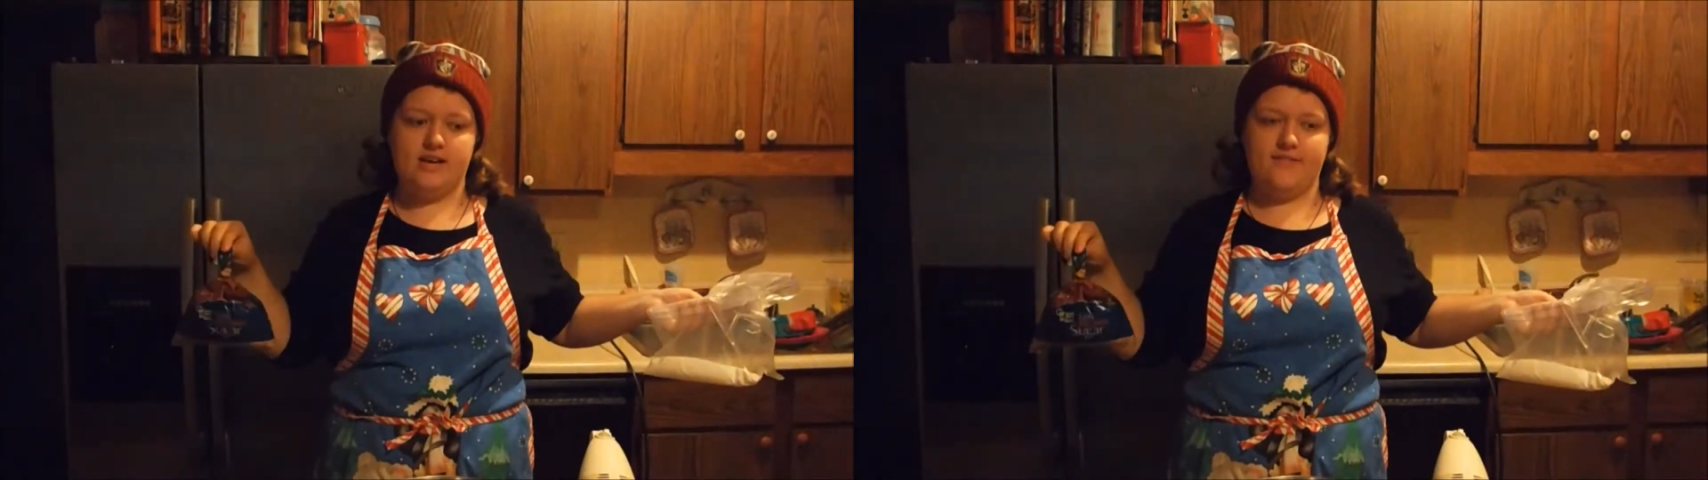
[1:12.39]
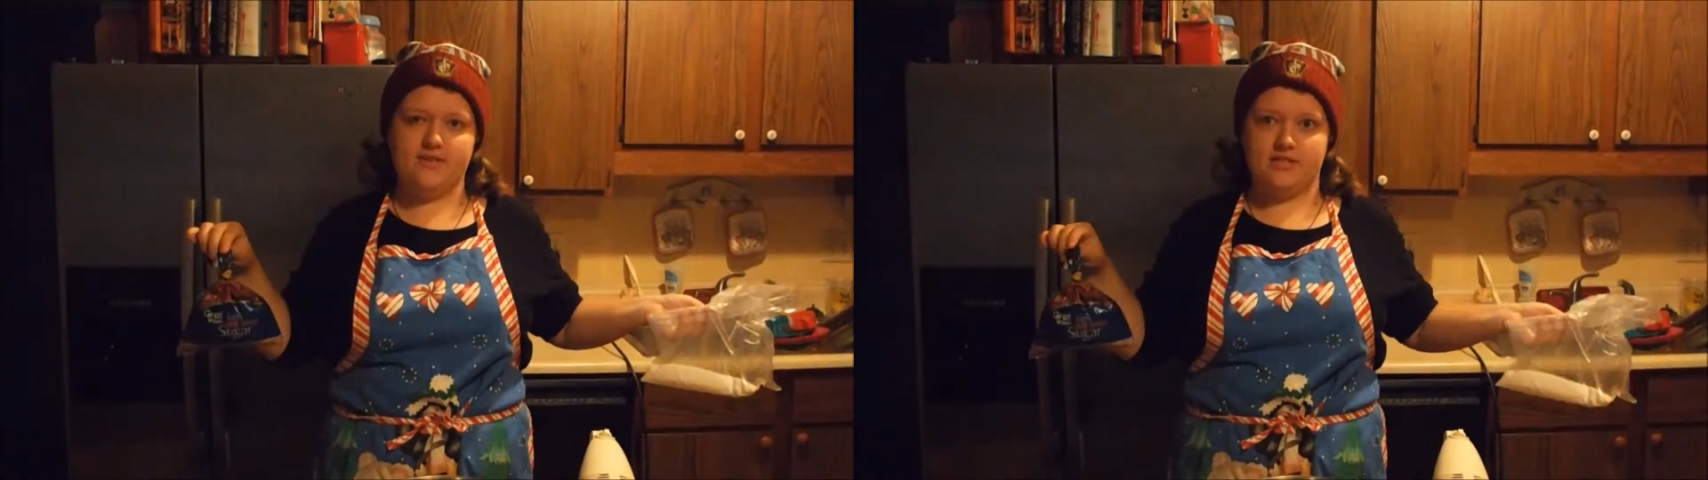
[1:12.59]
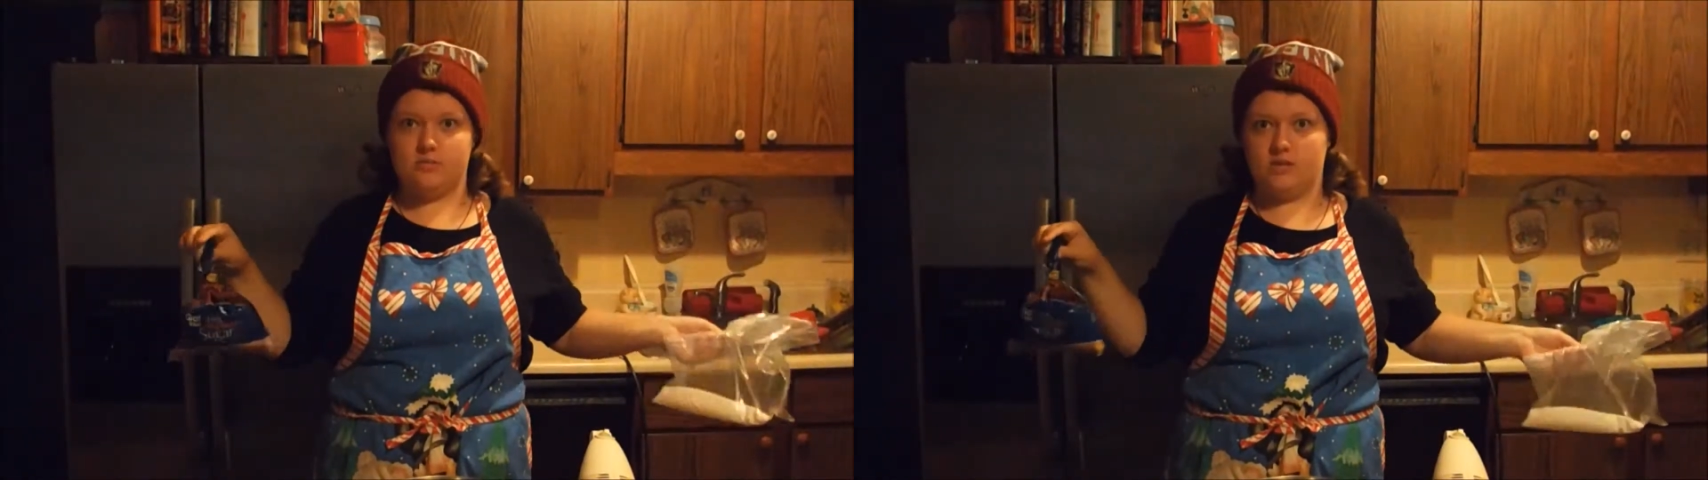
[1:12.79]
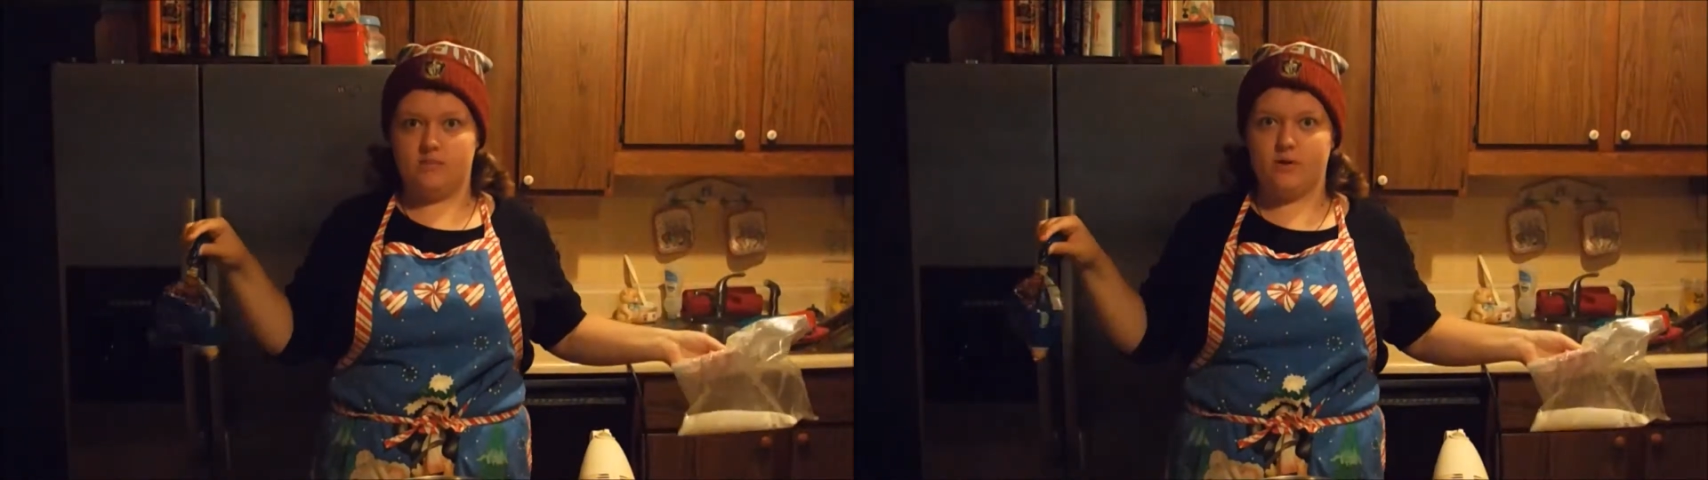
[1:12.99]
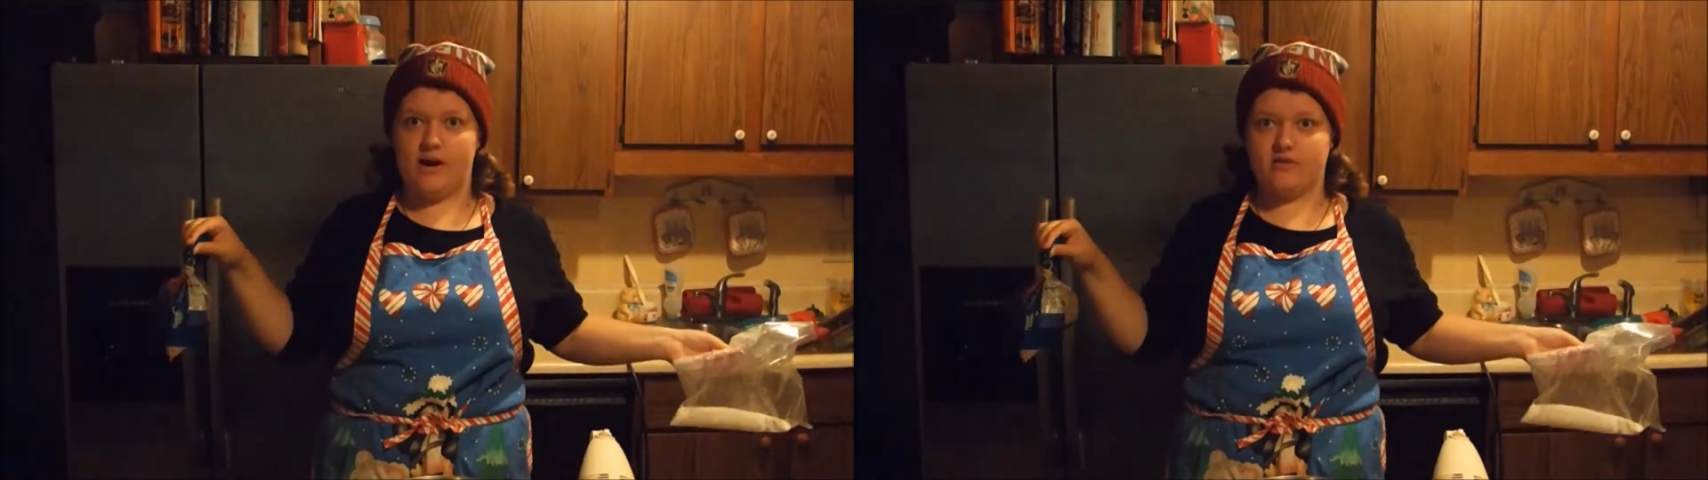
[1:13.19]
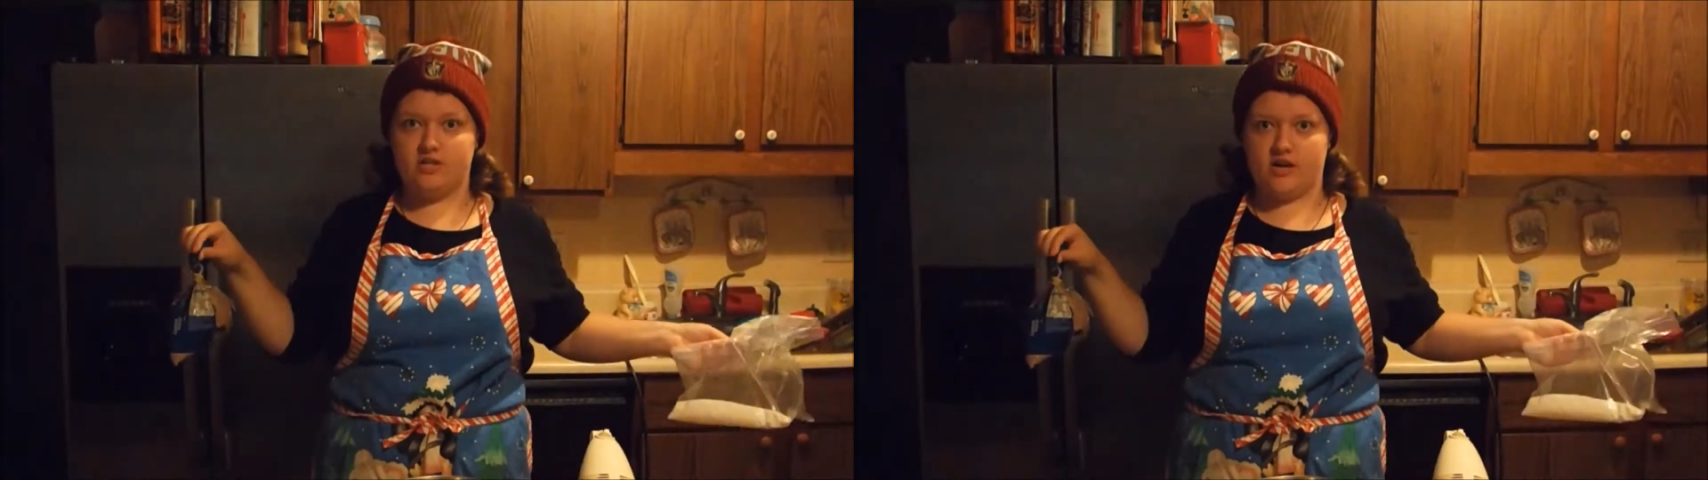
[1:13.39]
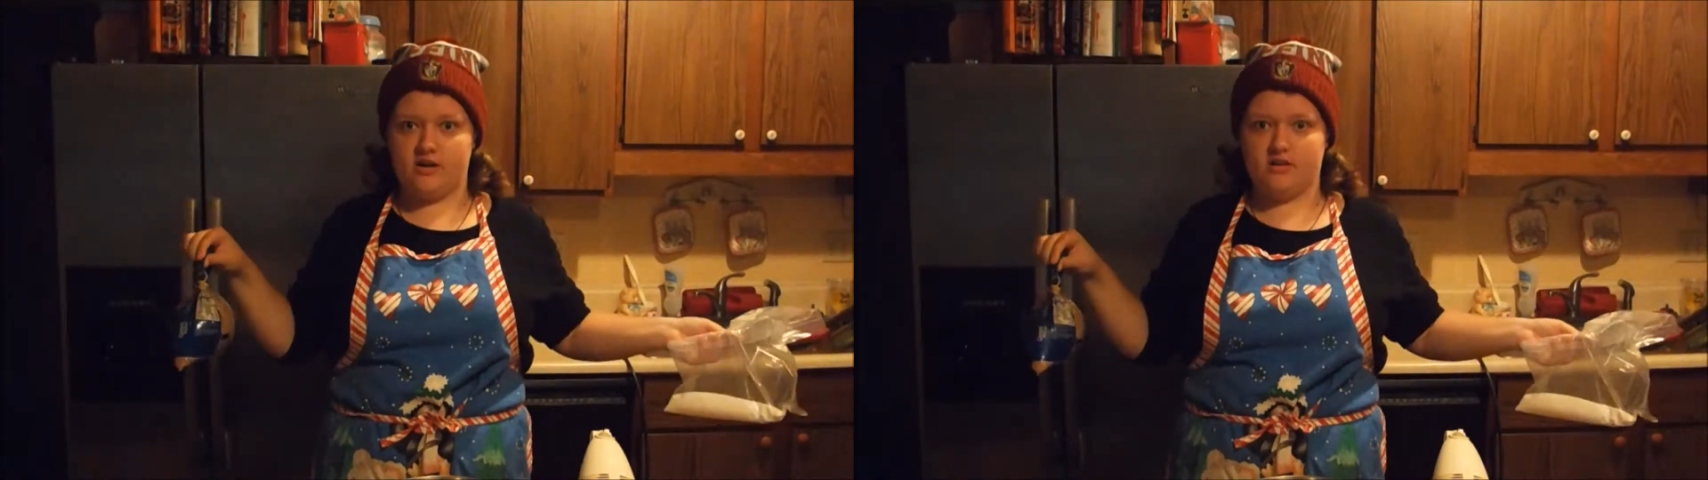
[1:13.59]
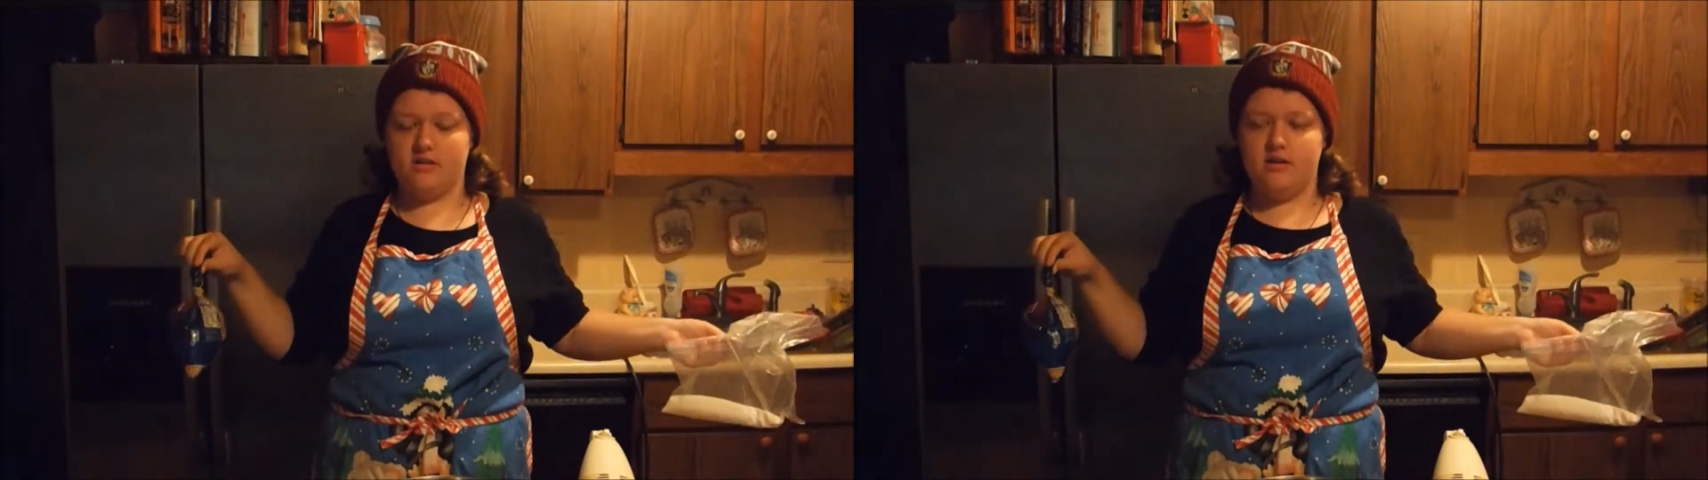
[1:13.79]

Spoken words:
difference is with the brown sugar,